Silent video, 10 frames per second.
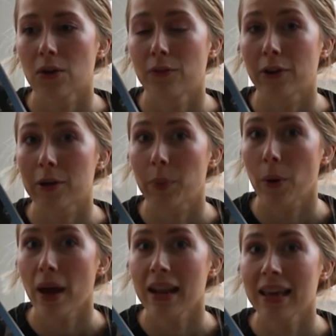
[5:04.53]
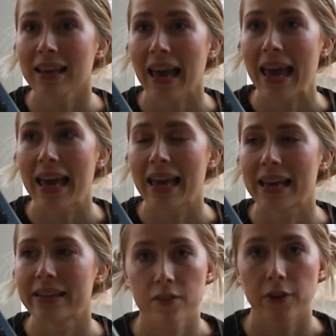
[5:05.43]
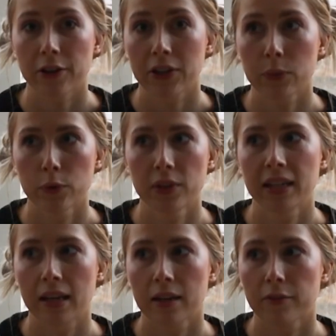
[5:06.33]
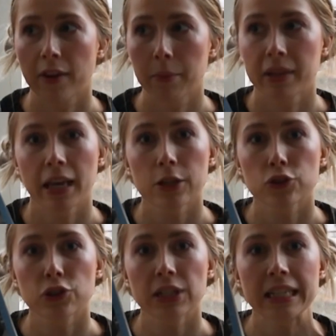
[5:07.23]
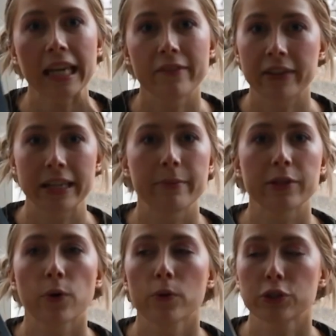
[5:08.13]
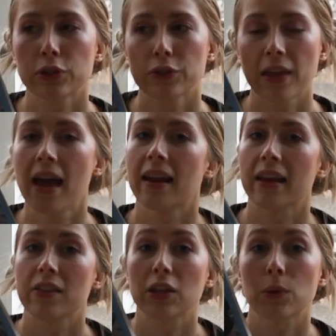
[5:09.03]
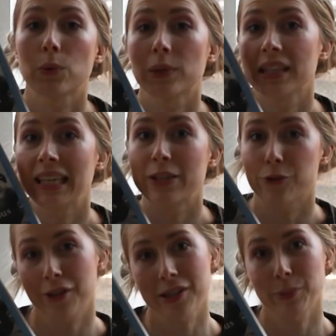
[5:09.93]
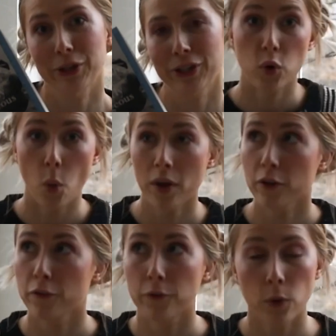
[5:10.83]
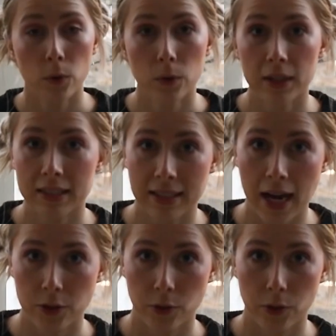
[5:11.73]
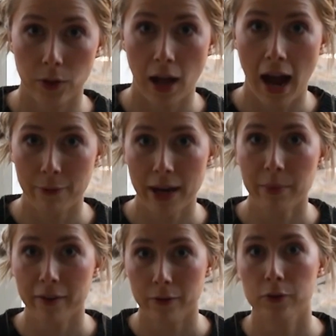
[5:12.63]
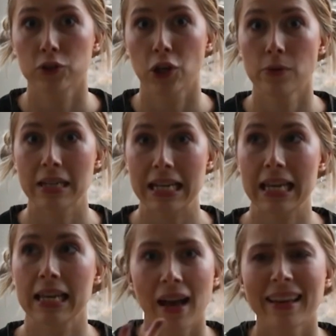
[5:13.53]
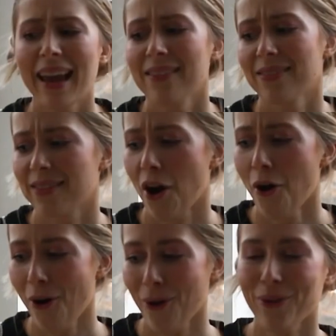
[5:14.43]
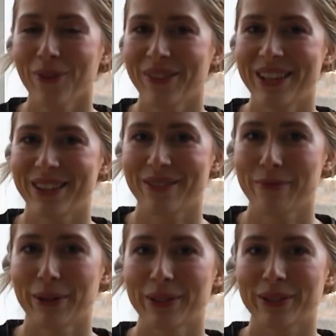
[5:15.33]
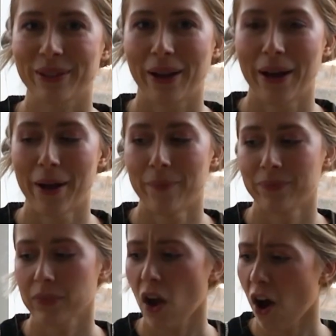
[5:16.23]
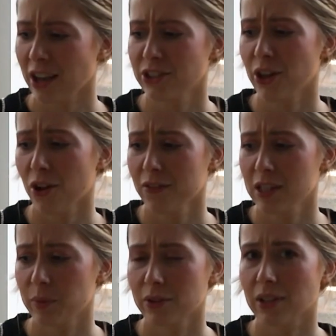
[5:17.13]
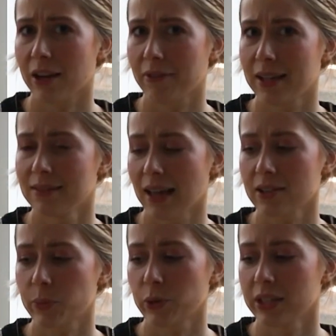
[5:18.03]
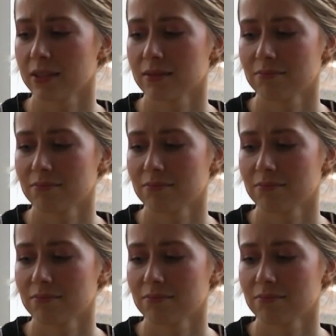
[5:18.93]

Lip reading: very poetic and very rooted in family history and Vietnamese culture, then I think you would really enjoy this book. Going full sad girl. I read my first Joan Didion. Again, all of these three books, actually all of these books I read last spring.